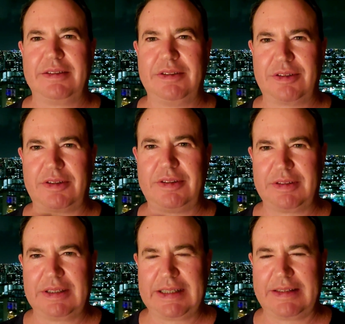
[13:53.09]
You start to
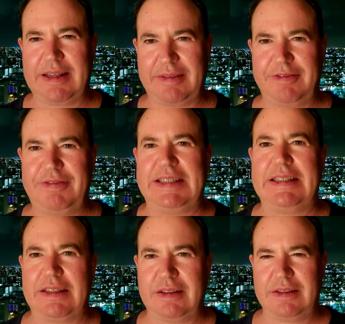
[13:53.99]
get that
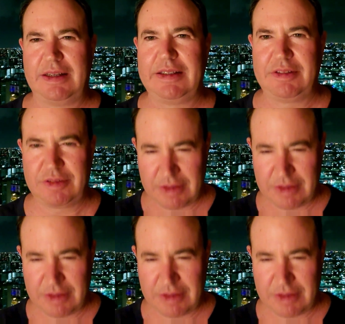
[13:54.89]
feeling and